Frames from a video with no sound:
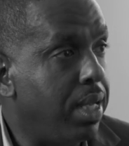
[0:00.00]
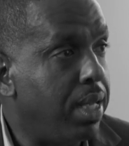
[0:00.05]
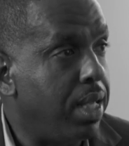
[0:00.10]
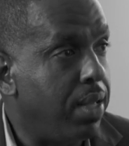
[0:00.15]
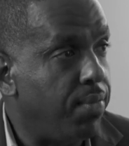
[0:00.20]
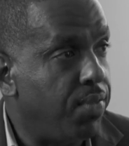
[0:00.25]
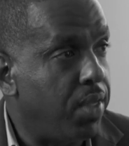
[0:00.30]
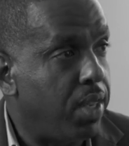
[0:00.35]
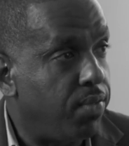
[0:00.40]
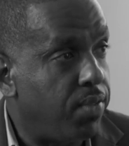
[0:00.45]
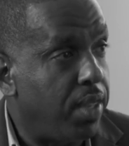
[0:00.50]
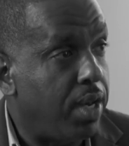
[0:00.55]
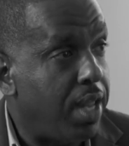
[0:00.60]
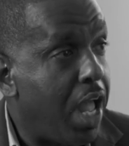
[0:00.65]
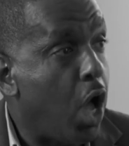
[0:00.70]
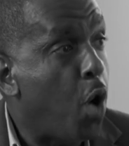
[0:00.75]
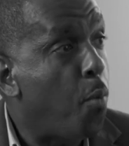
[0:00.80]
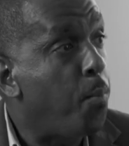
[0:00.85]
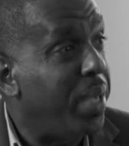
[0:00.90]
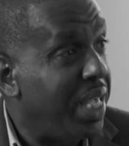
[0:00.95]
that
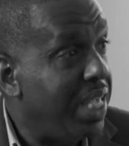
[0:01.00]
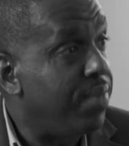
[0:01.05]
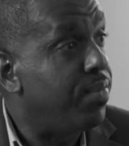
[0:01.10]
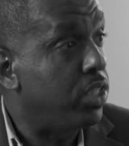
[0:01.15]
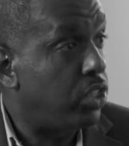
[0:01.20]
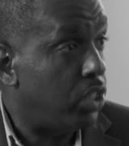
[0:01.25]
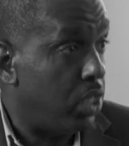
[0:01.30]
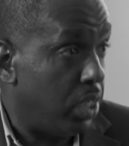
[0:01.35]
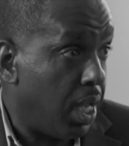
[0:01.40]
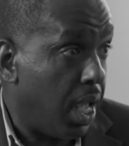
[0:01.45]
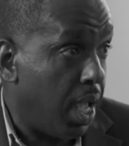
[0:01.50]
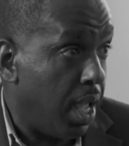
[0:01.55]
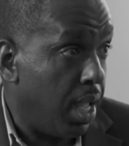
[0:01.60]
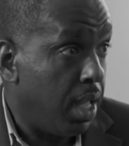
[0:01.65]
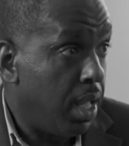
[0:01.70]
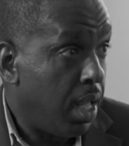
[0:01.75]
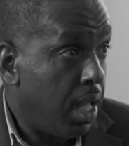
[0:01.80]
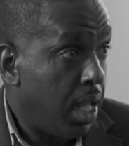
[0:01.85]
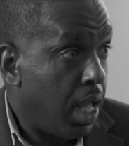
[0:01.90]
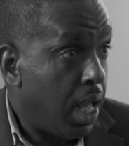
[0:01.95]
helped me even
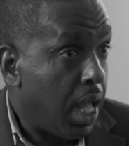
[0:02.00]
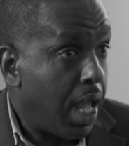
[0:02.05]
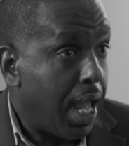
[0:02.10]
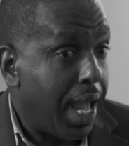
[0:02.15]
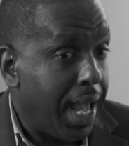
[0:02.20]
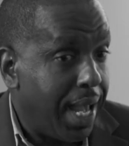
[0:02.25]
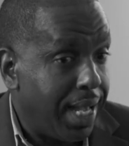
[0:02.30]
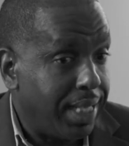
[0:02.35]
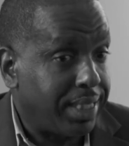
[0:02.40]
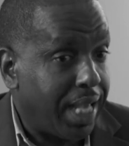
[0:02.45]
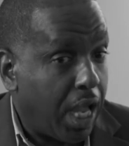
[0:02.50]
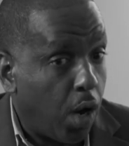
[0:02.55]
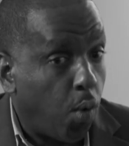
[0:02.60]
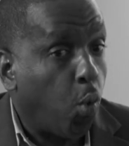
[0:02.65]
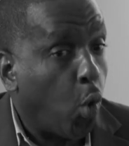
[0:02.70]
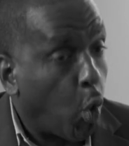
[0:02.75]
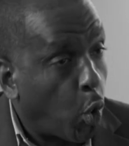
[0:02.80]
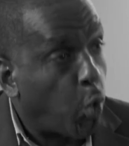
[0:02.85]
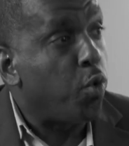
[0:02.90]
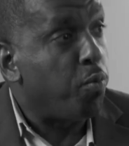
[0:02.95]
today as I
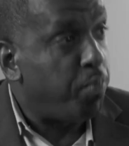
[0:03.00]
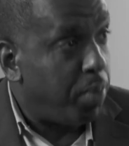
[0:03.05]
work